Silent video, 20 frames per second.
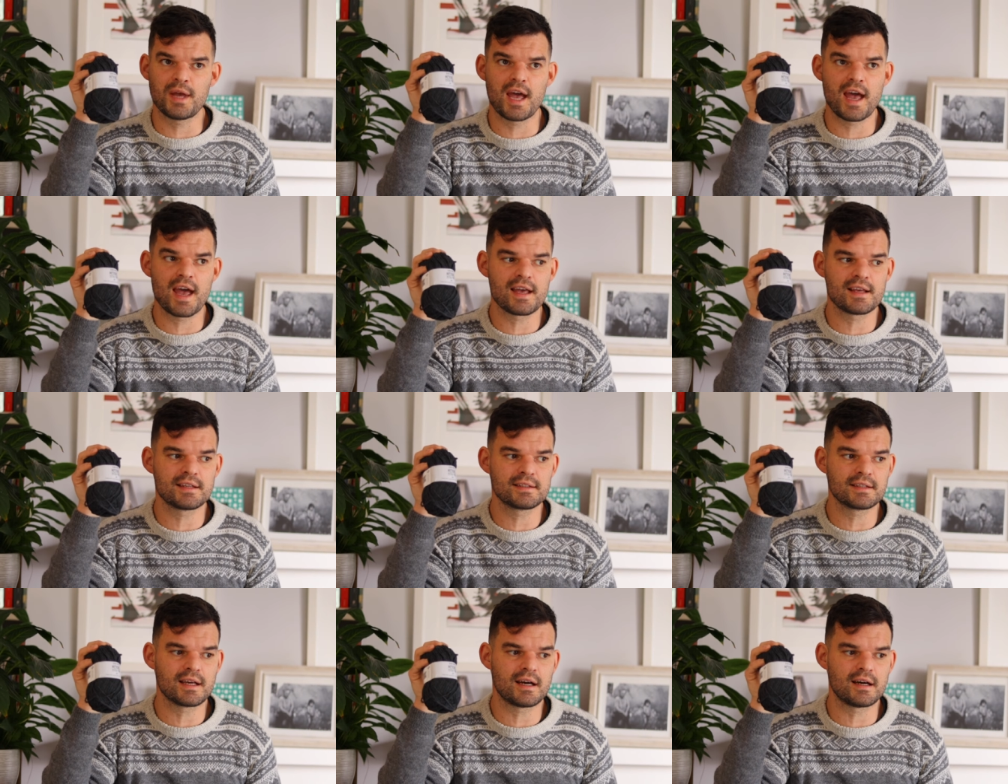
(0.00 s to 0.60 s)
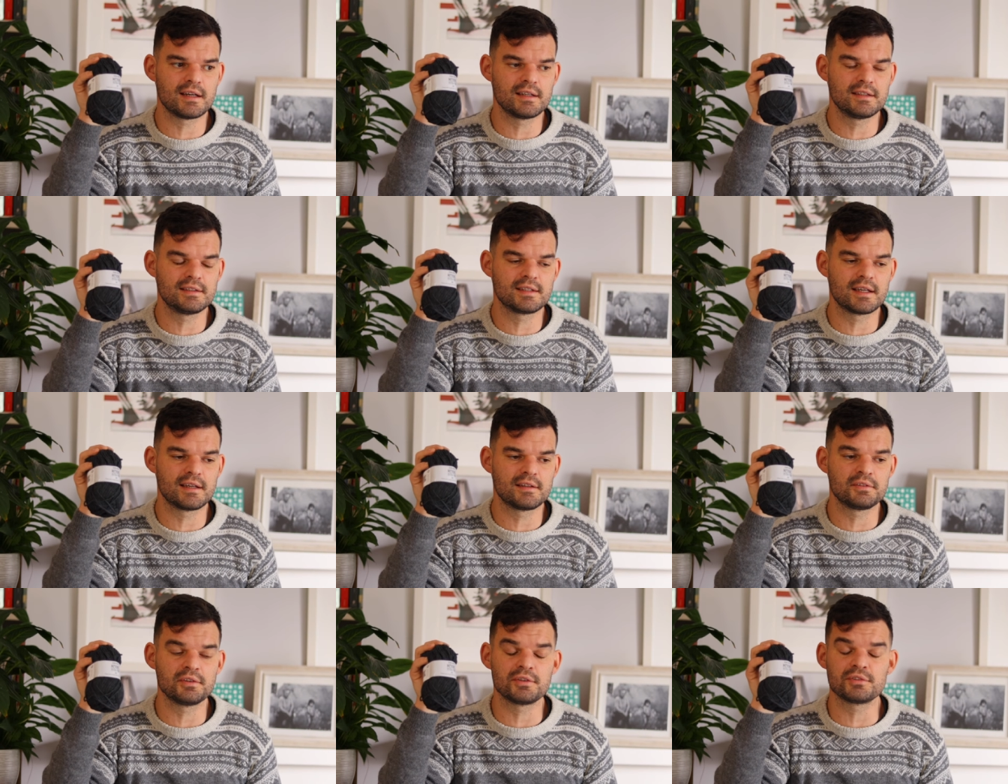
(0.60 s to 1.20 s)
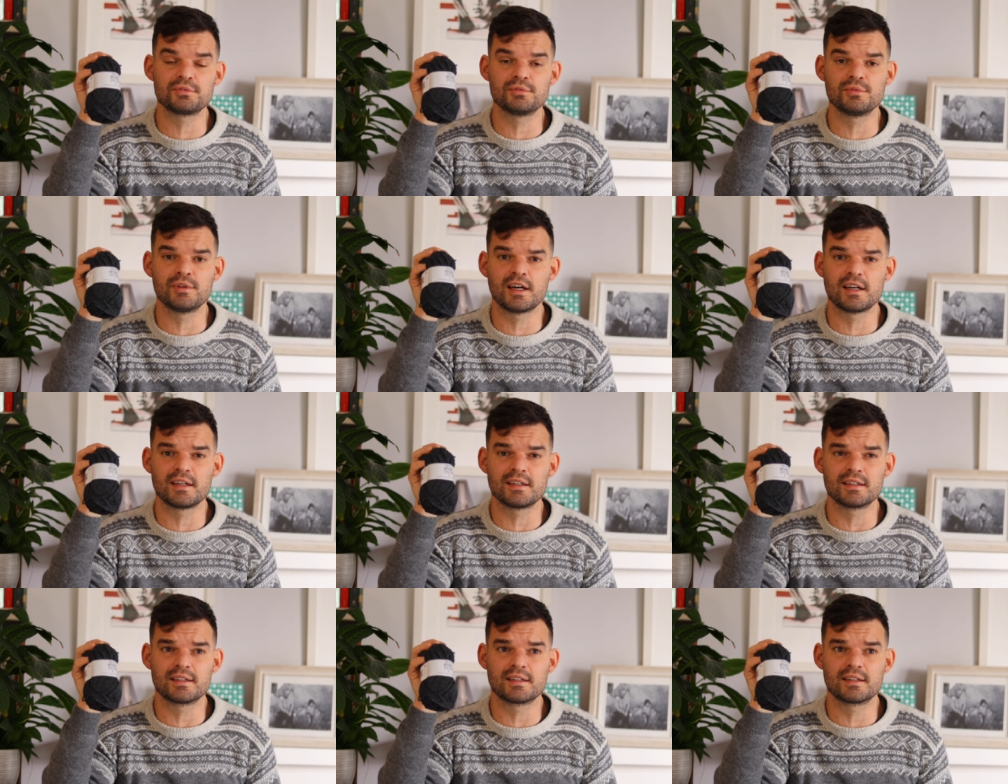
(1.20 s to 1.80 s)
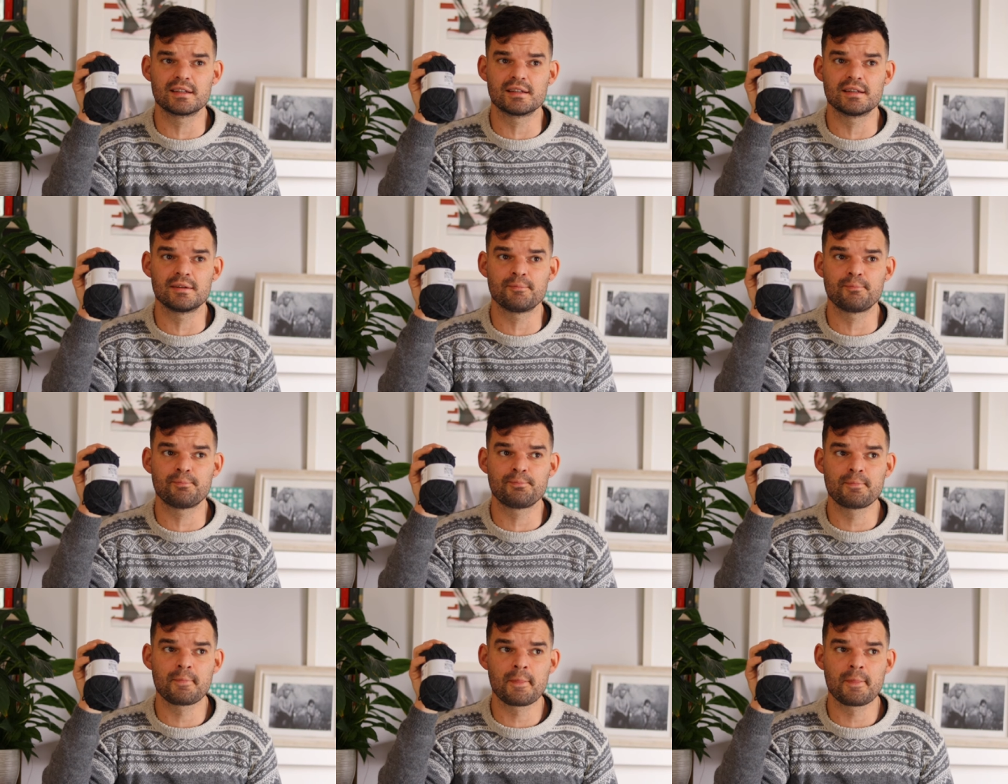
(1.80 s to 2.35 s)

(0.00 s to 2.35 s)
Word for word: as I tend not to like um,